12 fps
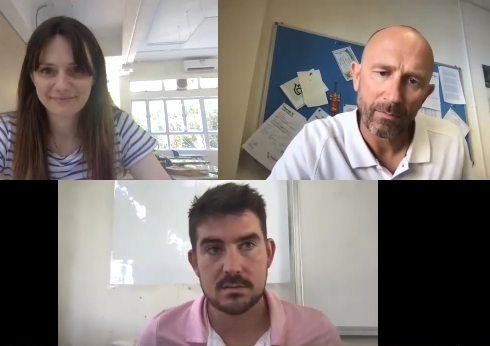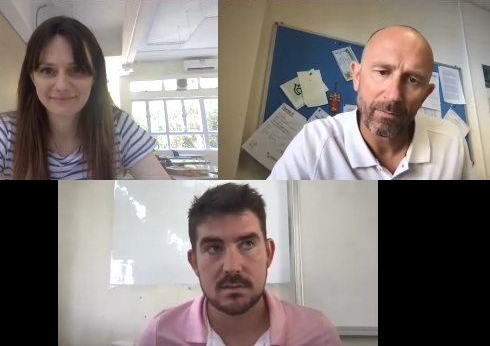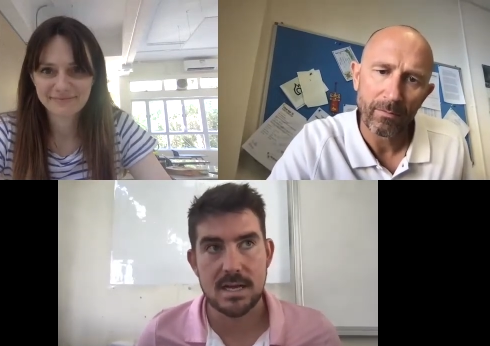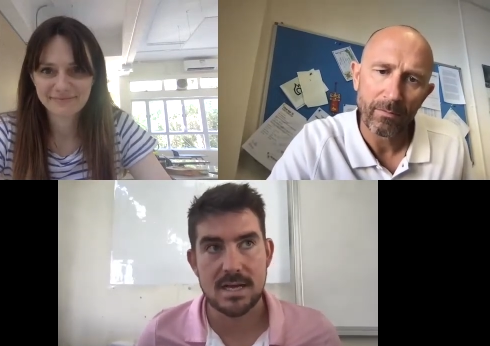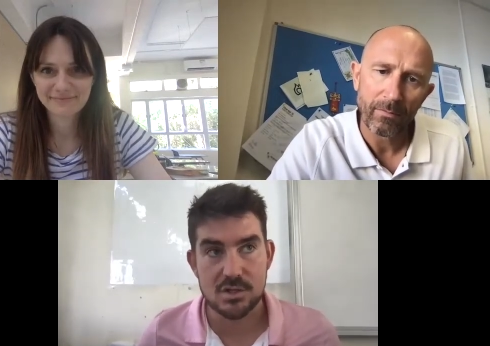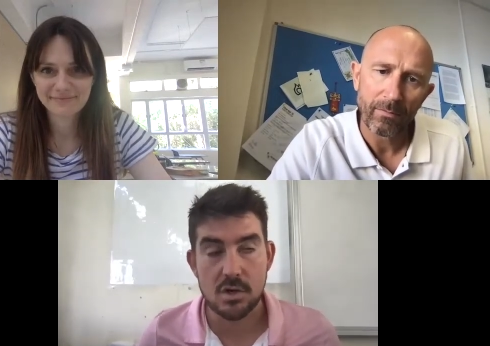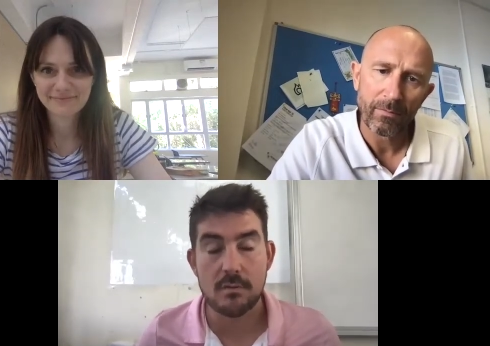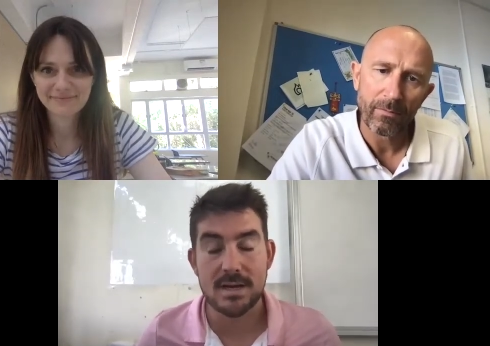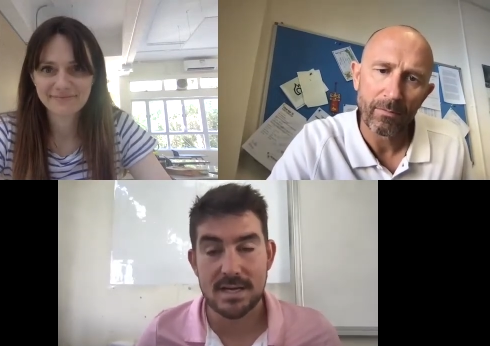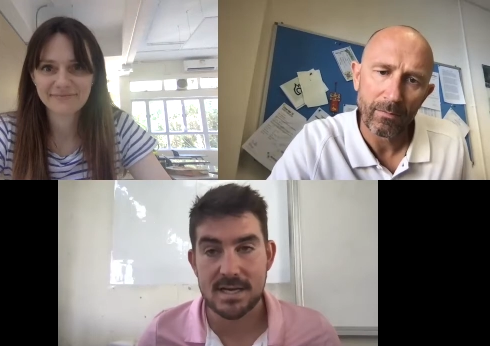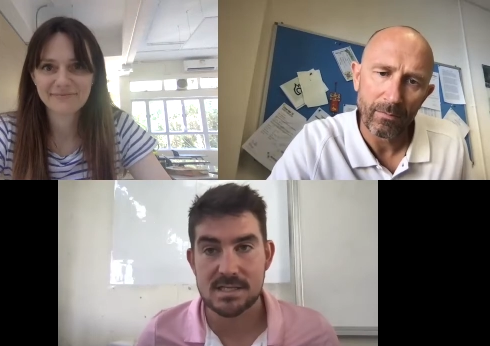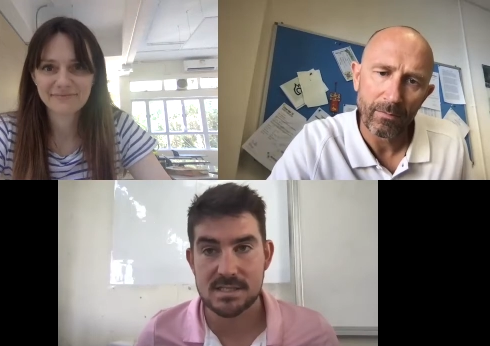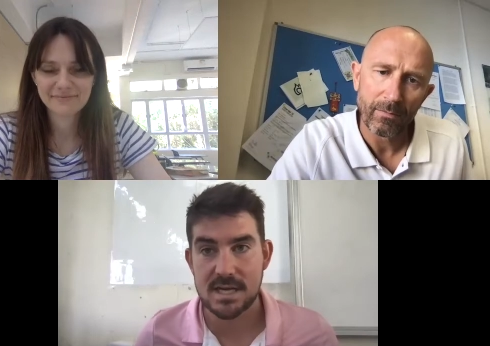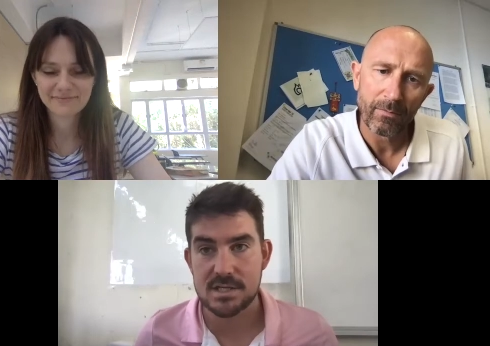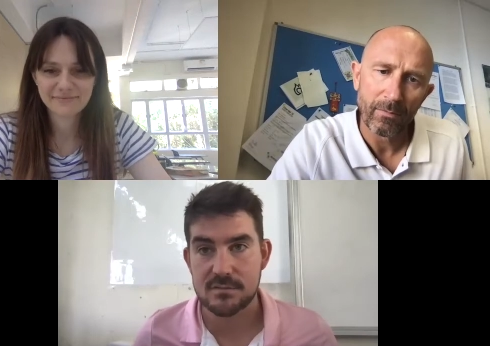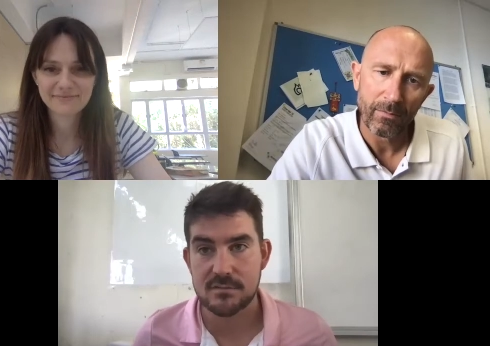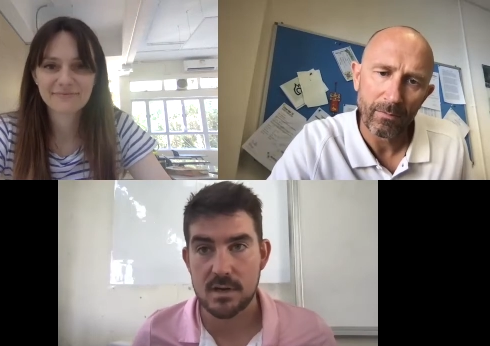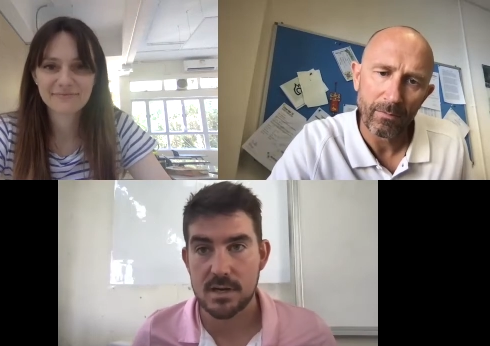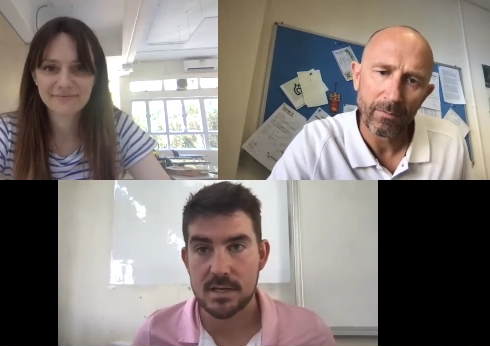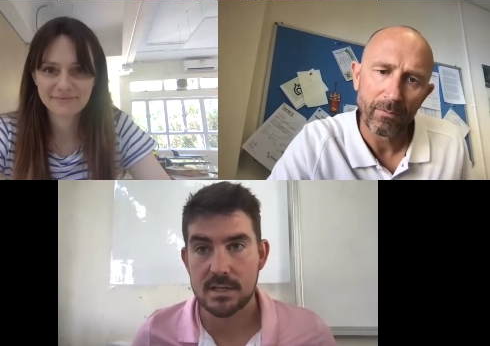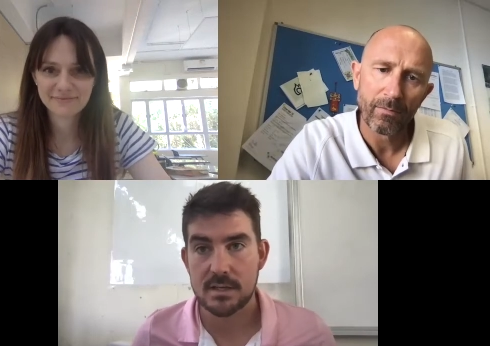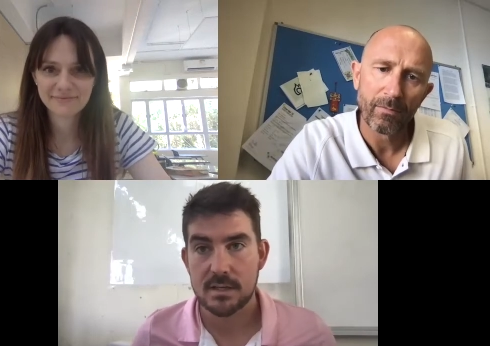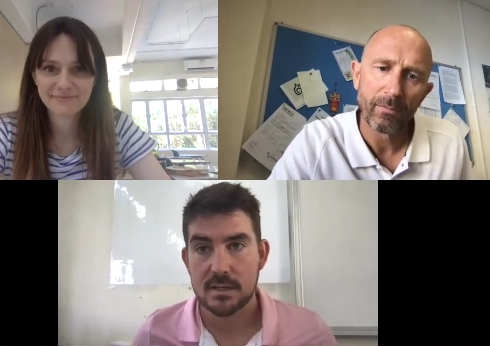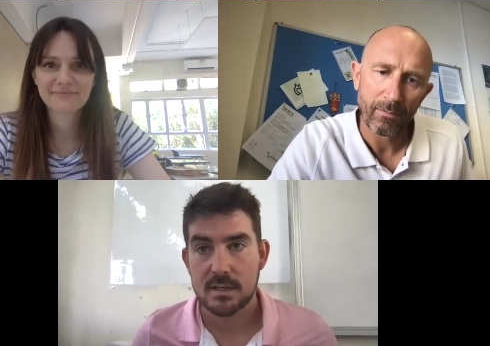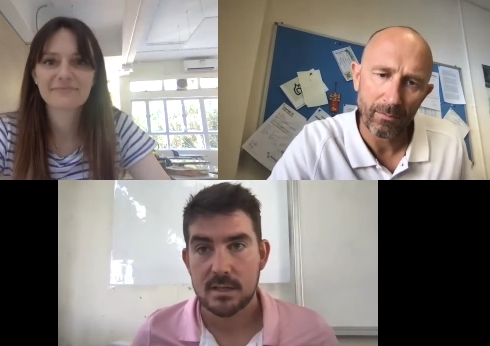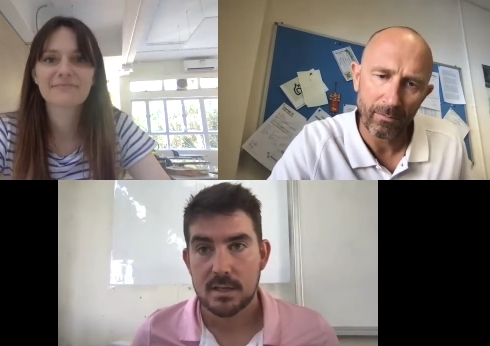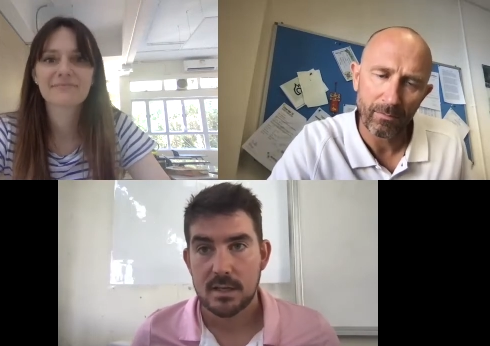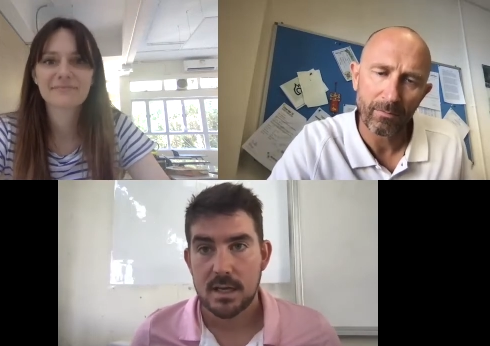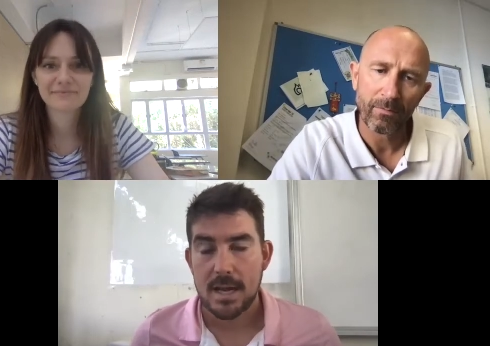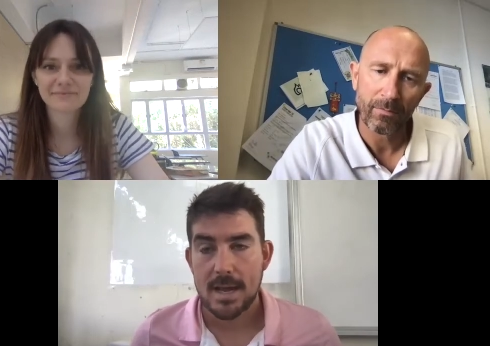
Speaker 1: eh, during Key Stage 3 mm -hmm.